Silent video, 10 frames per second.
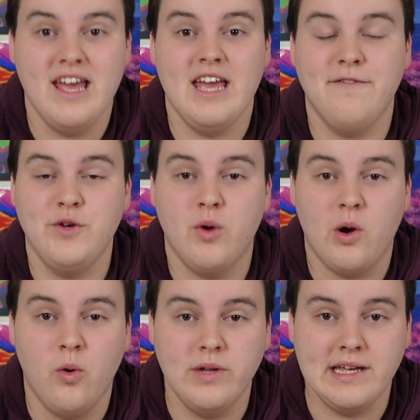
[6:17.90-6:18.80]
If you are
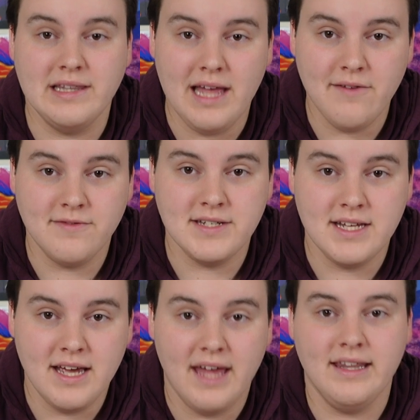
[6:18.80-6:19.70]
holding left,
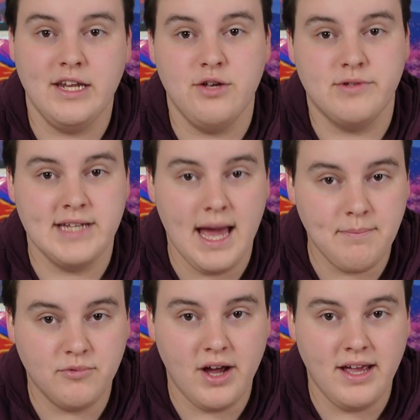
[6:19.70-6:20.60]
and then you
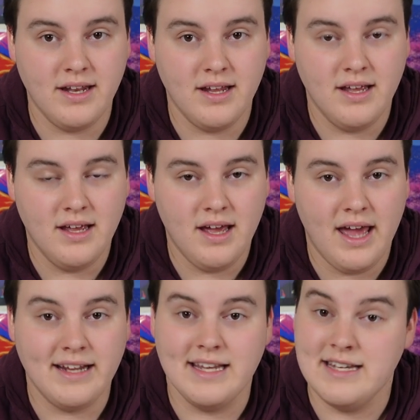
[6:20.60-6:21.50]
tap right,
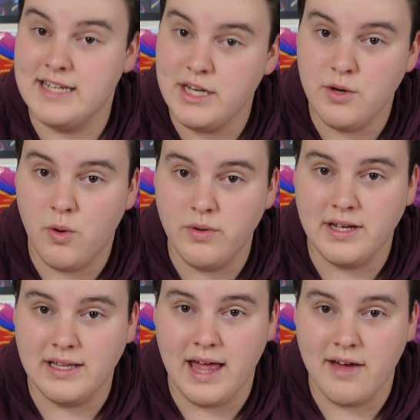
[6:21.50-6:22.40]
and continue
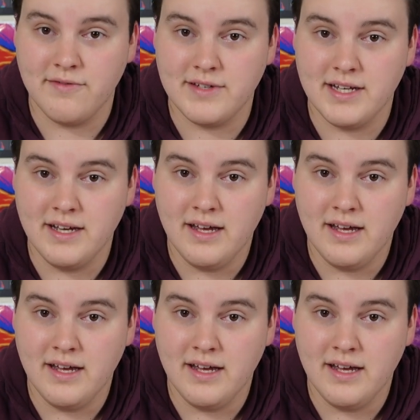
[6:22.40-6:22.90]
holding left,